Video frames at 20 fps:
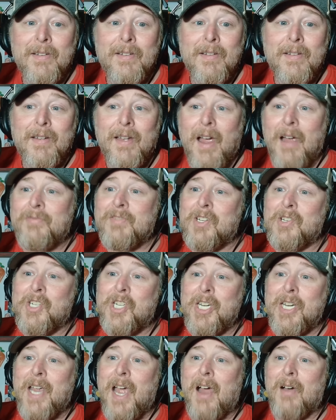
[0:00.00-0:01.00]
after
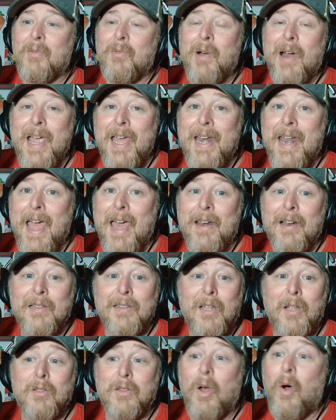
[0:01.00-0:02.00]
she got ran out of
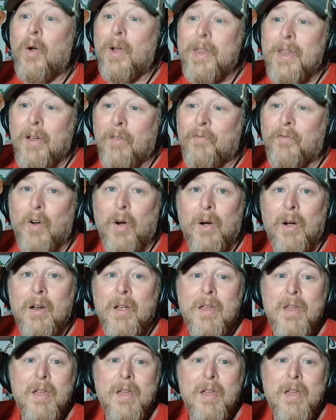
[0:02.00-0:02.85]
Loyola for